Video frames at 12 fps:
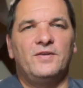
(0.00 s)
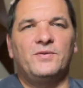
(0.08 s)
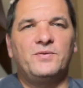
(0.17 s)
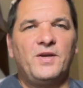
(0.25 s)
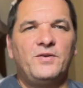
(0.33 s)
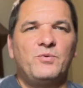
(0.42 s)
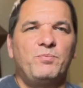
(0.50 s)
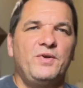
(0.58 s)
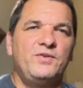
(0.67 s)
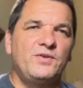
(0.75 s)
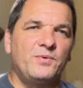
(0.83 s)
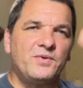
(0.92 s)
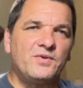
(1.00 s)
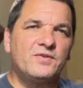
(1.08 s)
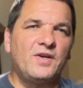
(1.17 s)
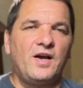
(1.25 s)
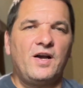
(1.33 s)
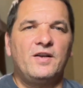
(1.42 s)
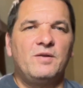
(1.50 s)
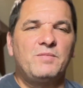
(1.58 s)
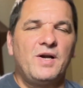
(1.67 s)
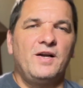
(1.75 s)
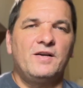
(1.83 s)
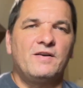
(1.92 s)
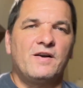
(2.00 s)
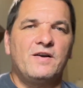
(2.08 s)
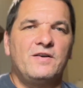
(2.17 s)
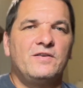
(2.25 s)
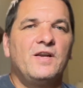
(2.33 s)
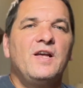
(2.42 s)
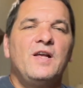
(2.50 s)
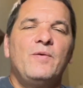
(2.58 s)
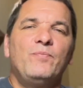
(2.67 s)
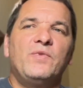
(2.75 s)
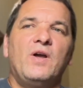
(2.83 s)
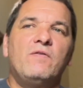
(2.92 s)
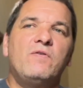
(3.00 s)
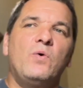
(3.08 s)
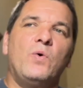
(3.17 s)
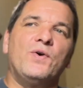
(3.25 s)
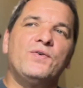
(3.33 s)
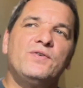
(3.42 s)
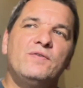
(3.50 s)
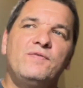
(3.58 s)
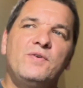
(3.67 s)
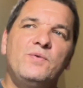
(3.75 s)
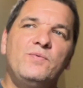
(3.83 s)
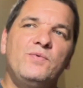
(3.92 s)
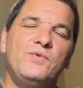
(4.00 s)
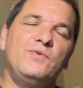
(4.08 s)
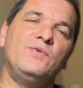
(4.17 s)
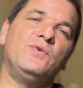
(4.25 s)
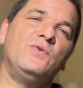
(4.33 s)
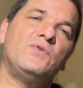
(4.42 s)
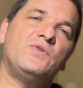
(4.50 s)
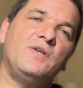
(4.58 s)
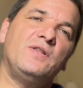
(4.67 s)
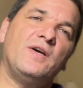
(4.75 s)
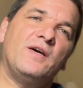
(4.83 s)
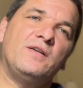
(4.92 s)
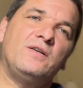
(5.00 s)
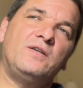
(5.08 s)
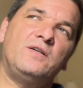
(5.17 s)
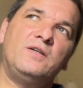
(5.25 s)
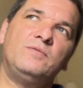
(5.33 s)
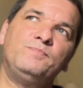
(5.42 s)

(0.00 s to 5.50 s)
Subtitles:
take the picture with the sky in the background. Now, of course, if you see that,